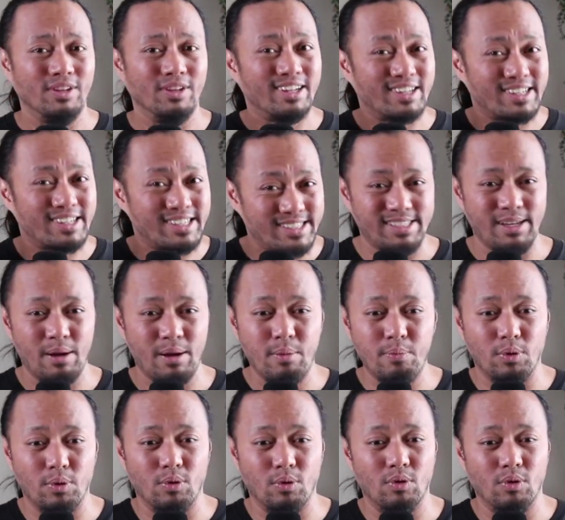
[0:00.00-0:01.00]
They're
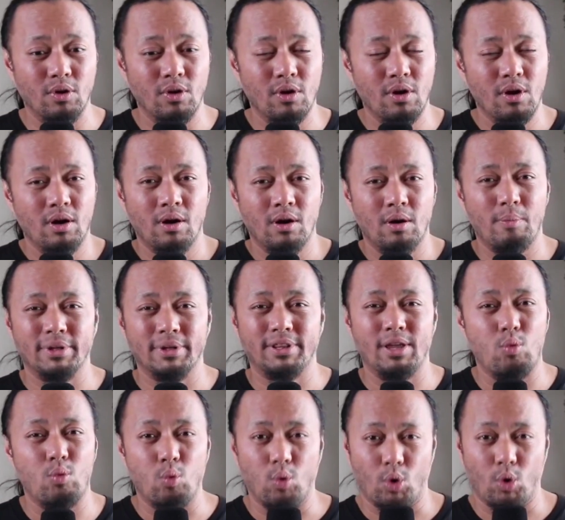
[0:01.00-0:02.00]
simple, but they
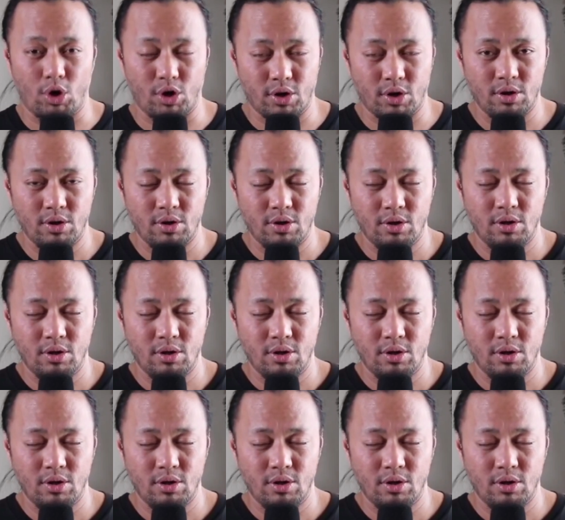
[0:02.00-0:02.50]
work.